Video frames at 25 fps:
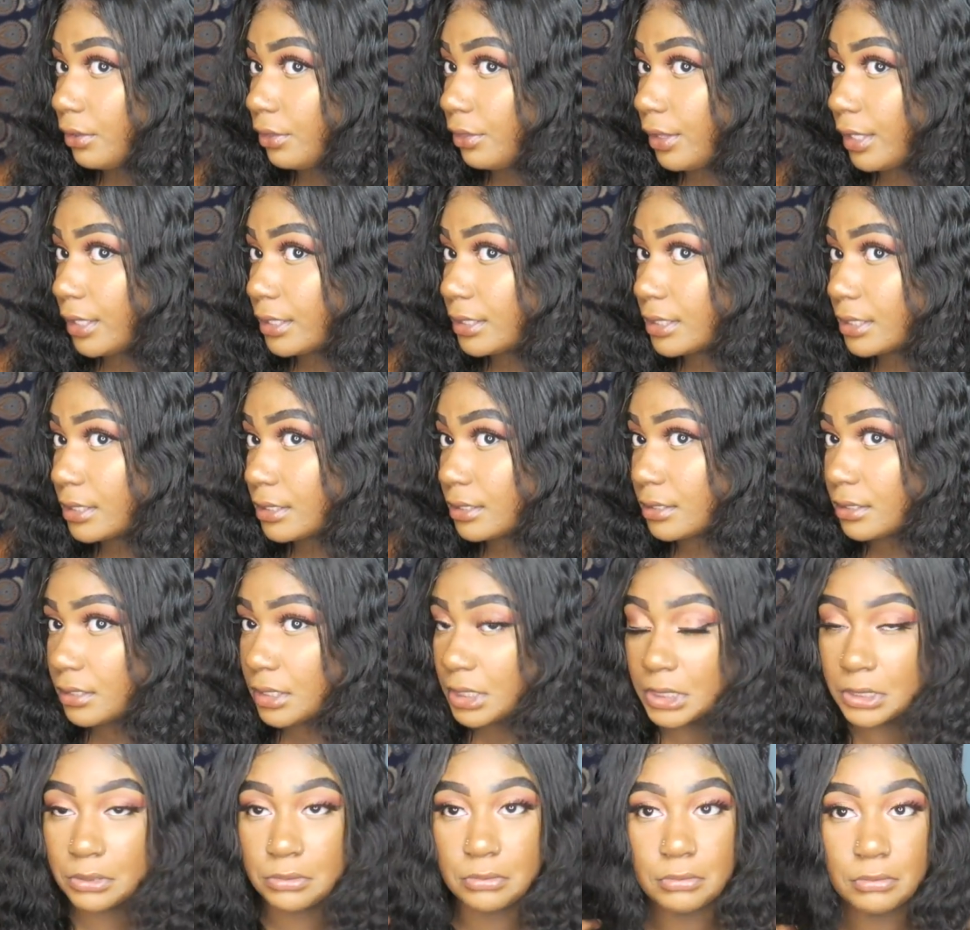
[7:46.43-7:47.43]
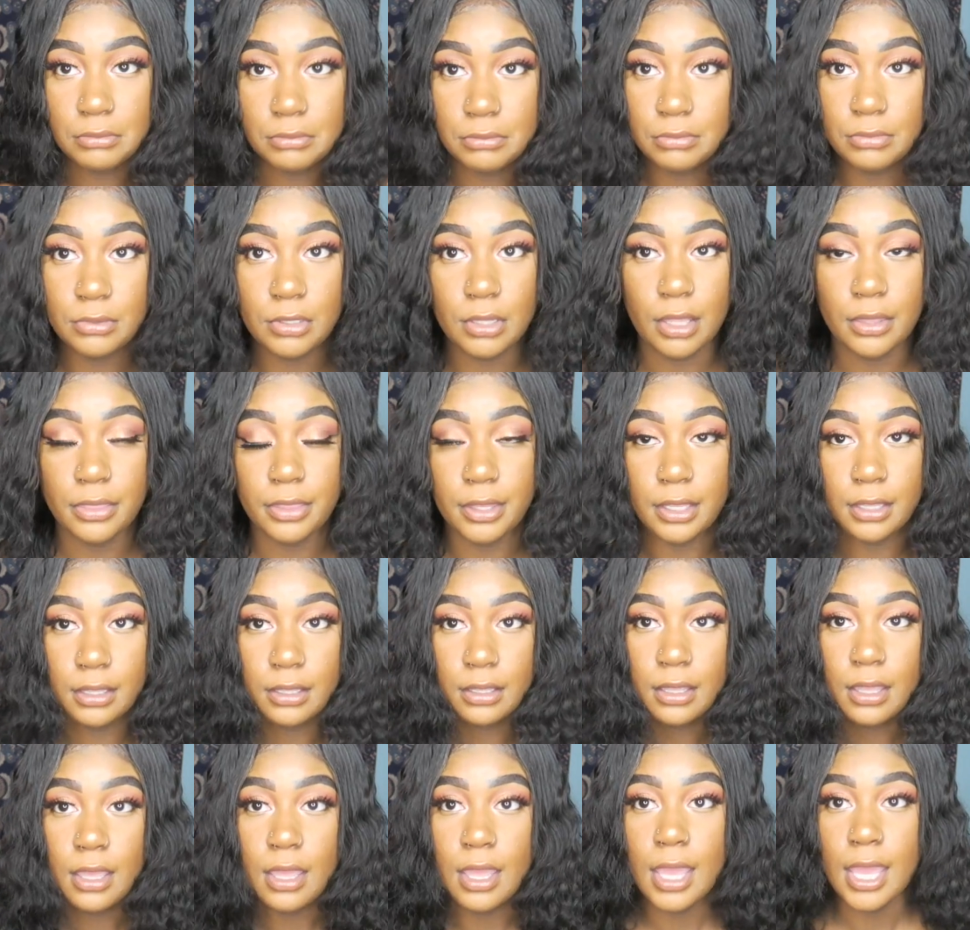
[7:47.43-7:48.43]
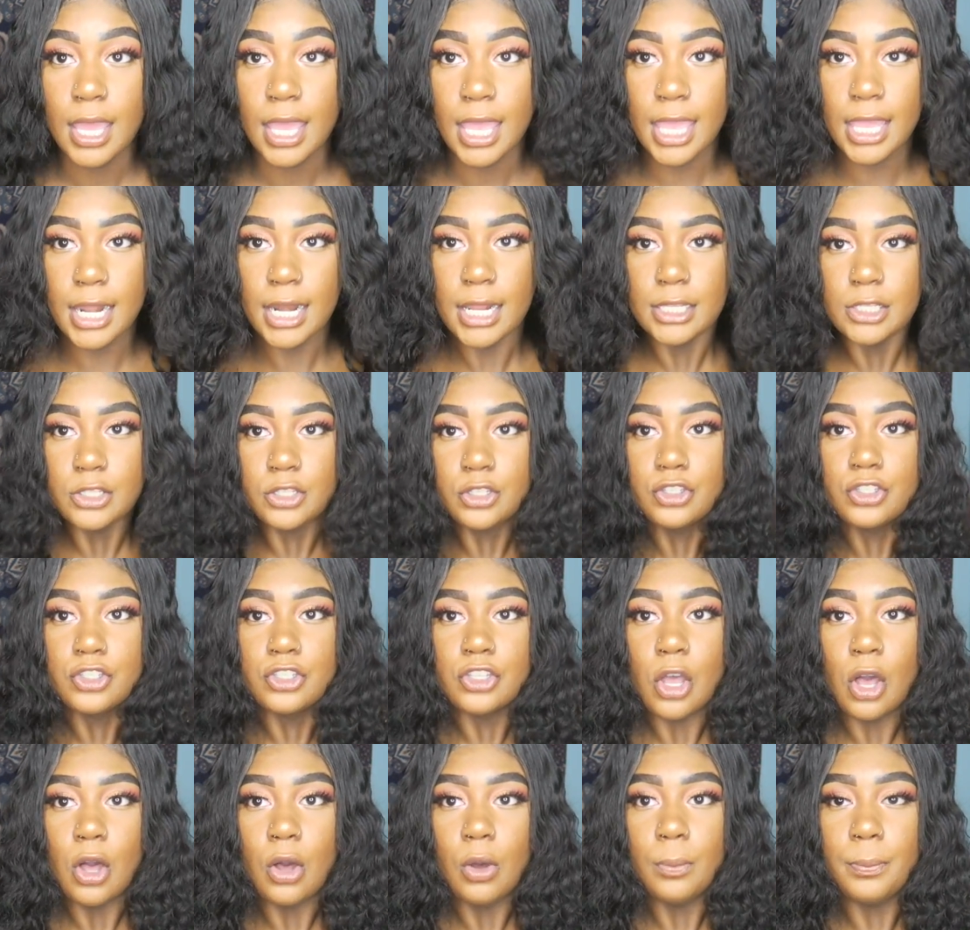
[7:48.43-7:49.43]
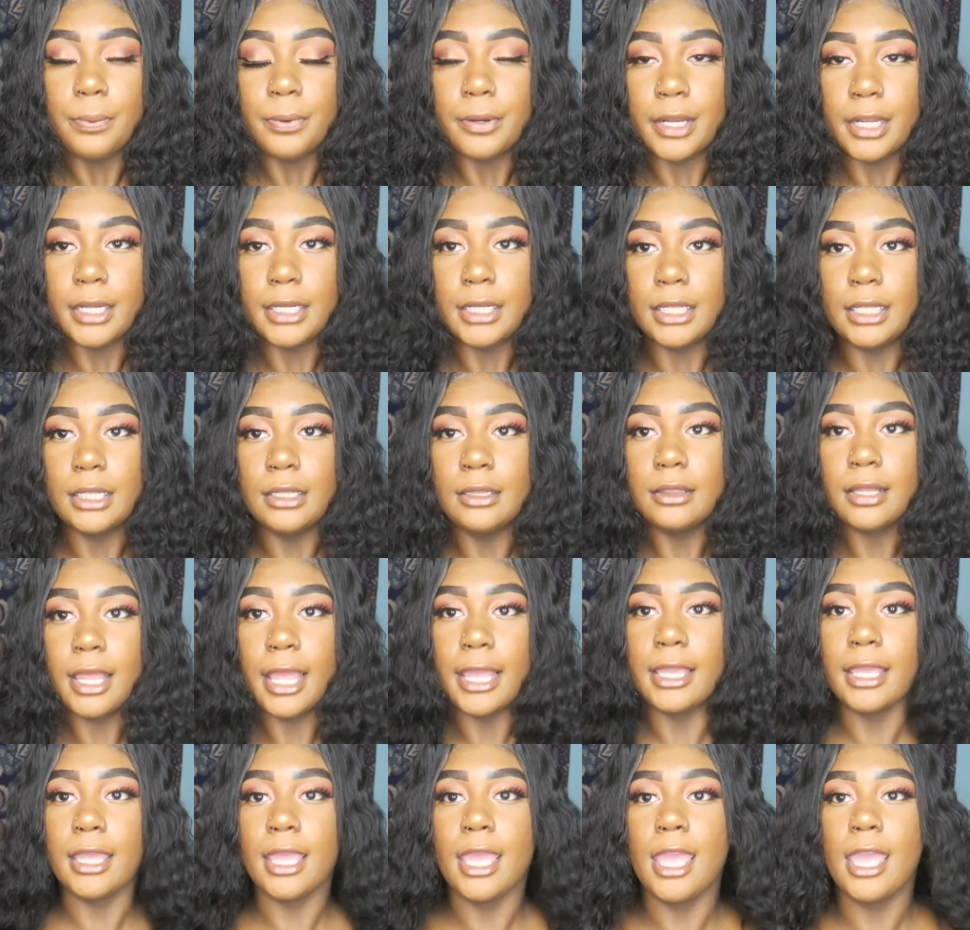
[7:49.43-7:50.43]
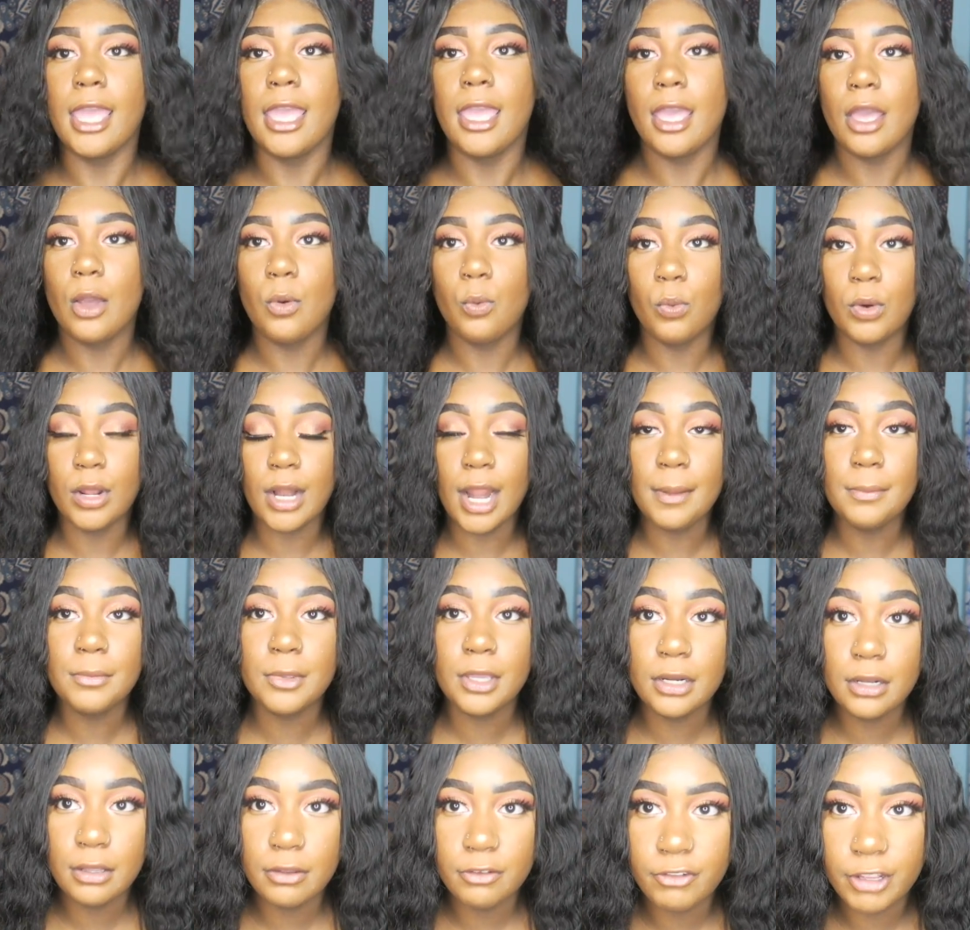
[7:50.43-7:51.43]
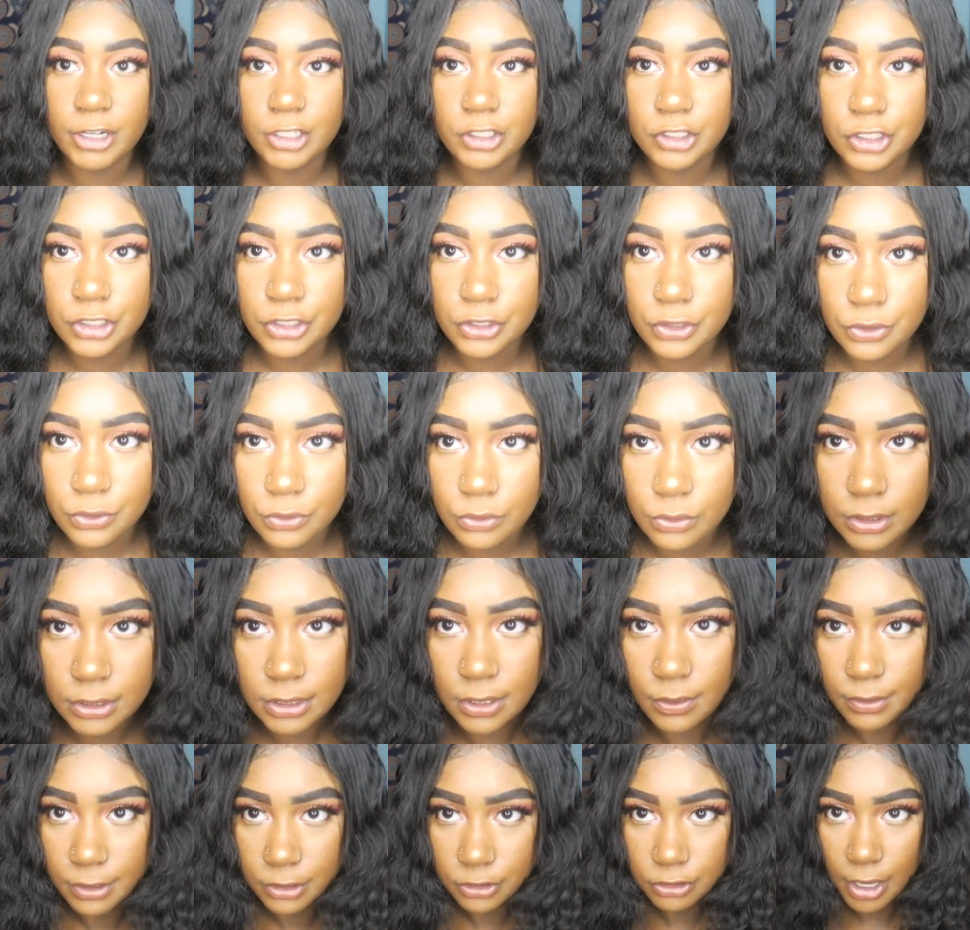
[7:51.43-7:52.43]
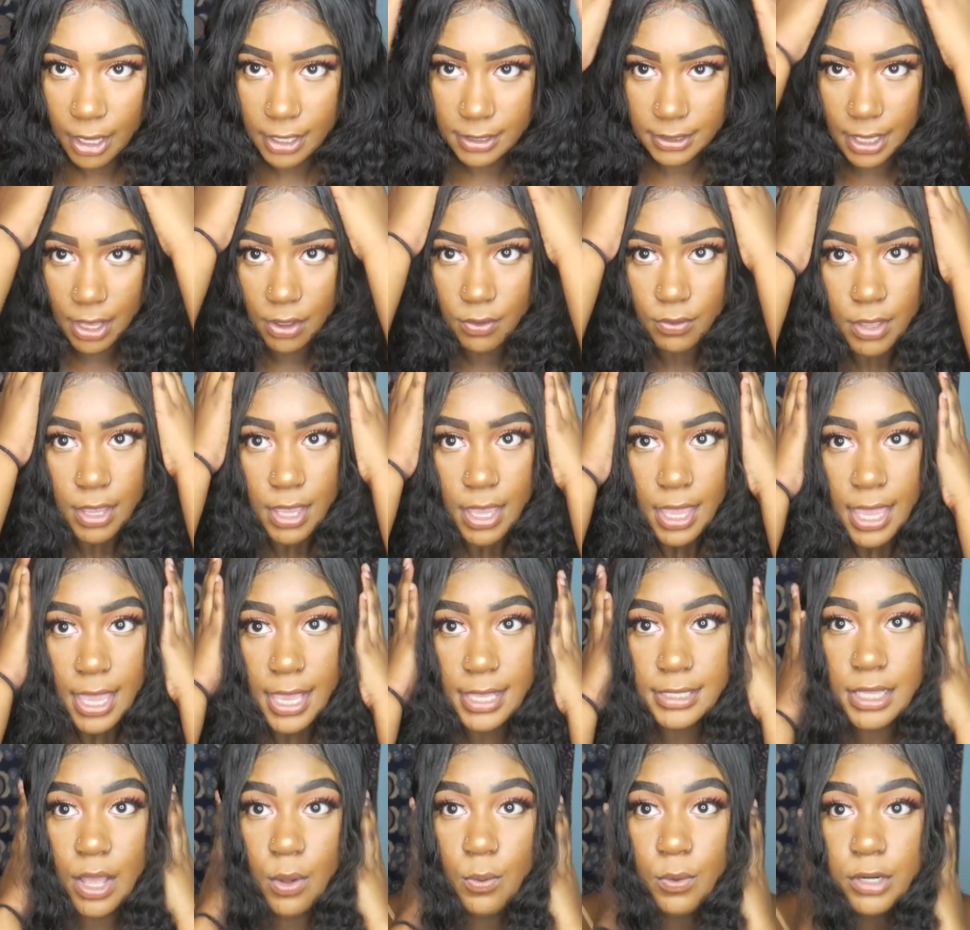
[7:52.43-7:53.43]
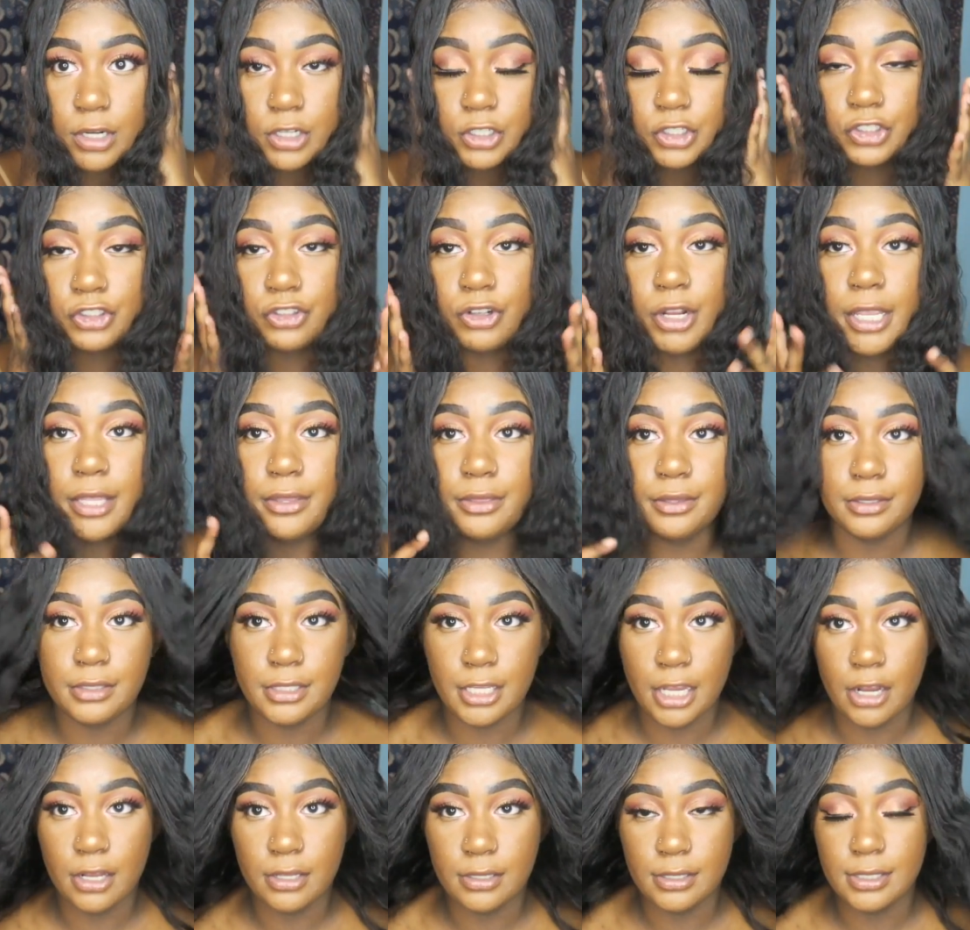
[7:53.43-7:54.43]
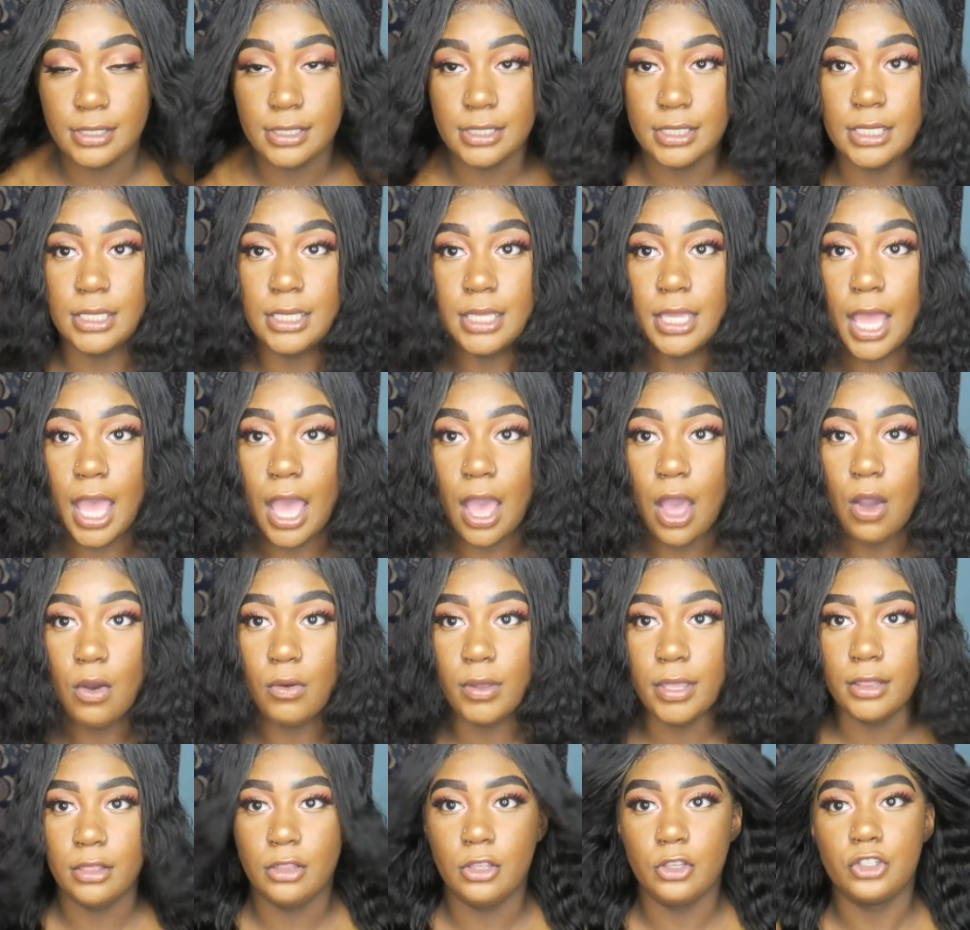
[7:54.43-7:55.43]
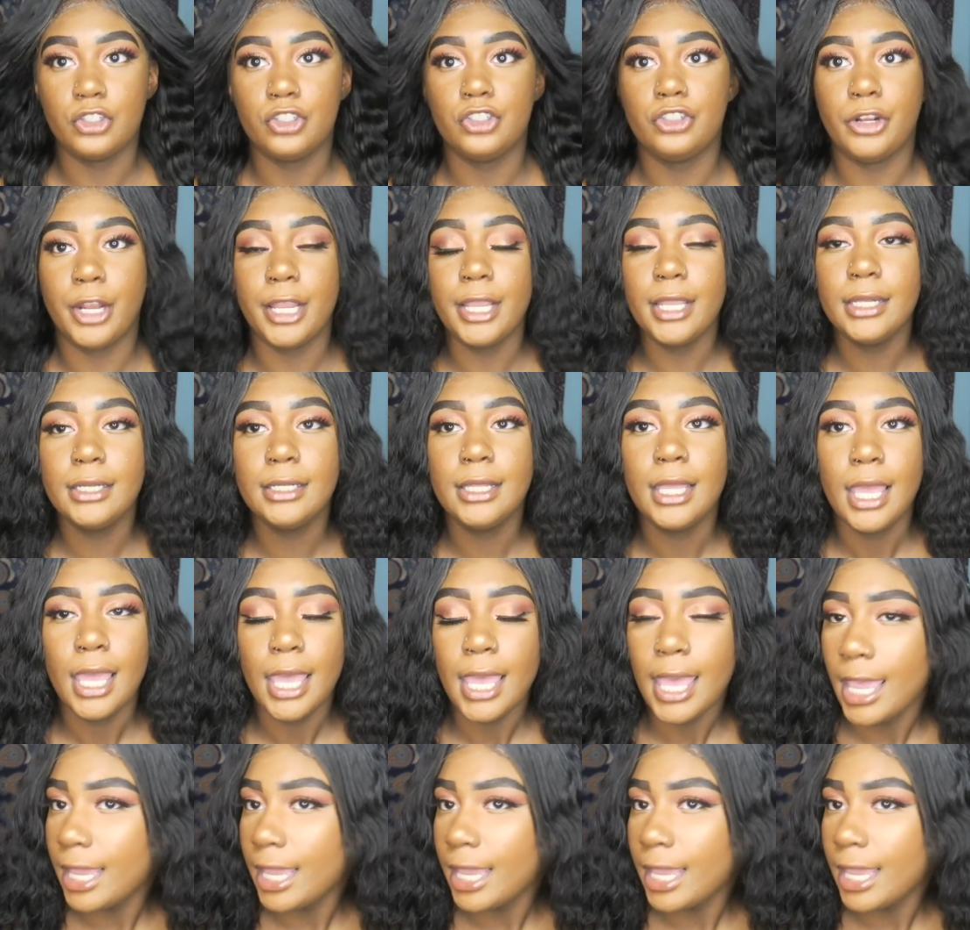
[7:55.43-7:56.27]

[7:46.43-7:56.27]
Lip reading: is nothing. And it's so pretty. Like, what I'm gonna eventually do, because I want to try it out, is I want to straighten this hair and see how it looks straightened.